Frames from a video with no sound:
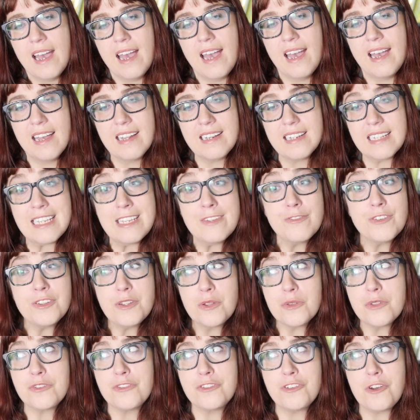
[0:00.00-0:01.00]
and even
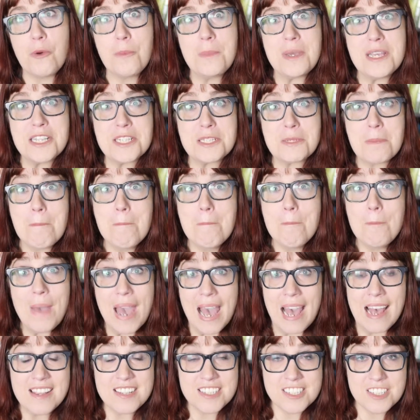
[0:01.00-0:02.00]
though the film is
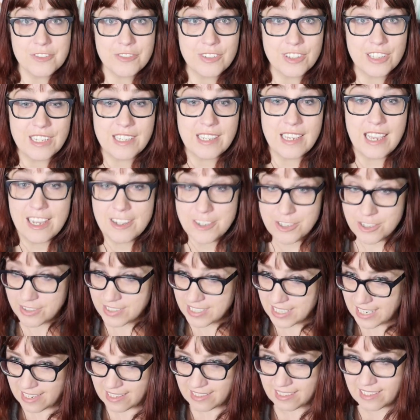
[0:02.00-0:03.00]
massively
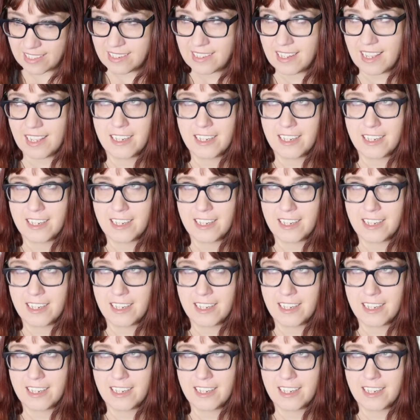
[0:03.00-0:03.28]
entertaining